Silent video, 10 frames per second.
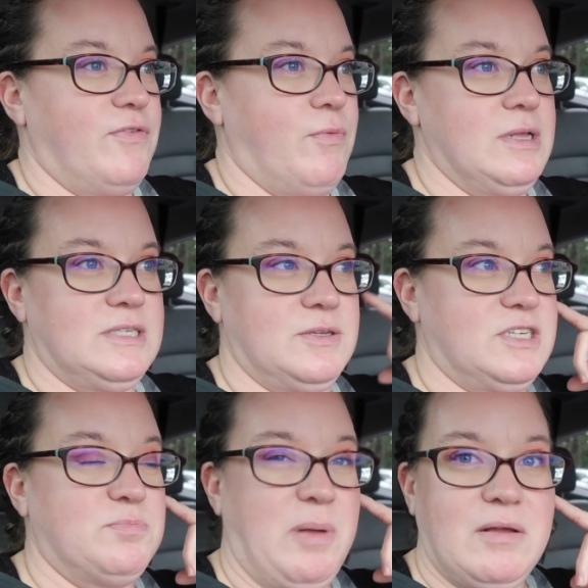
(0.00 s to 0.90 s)
the ones that
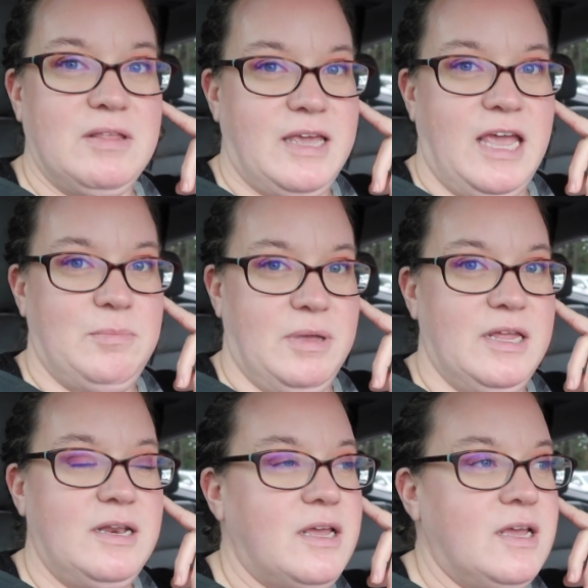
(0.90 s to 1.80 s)
just barely came
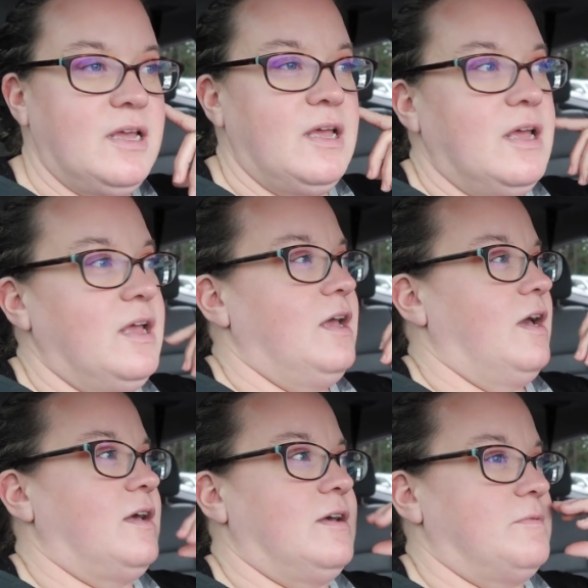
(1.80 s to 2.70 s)
in.
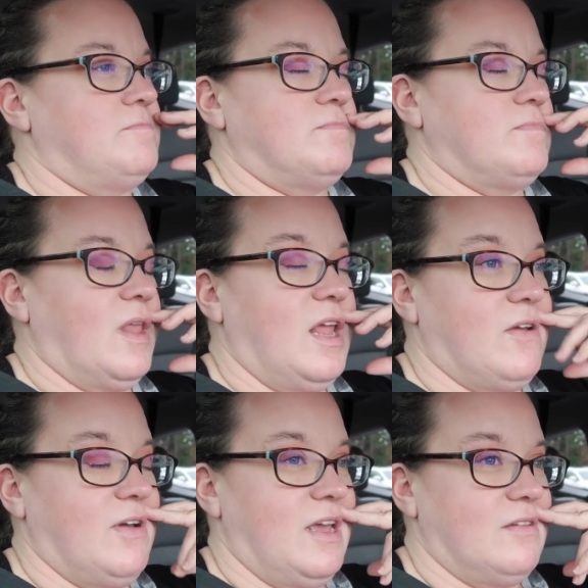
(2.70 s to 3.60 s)

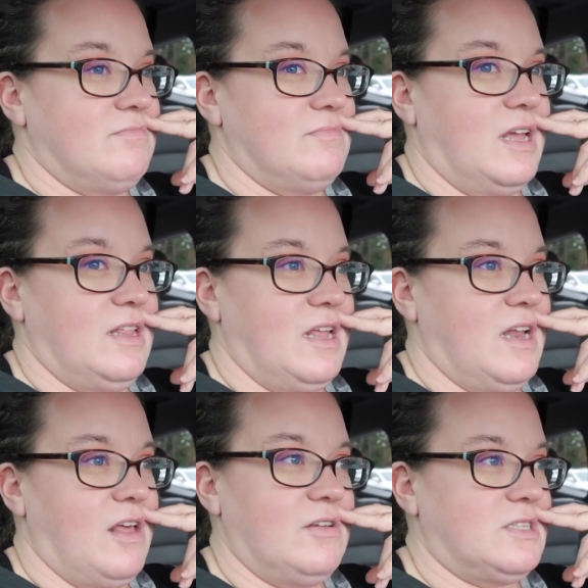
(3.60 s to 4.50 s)
Anyway, and then
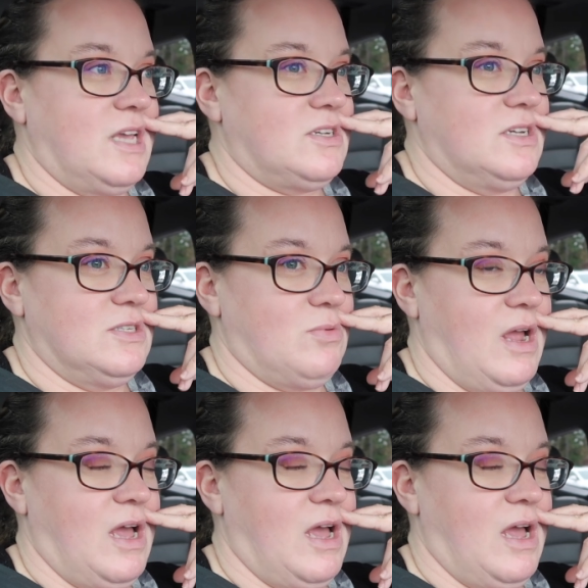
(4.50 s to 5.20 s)
other sections were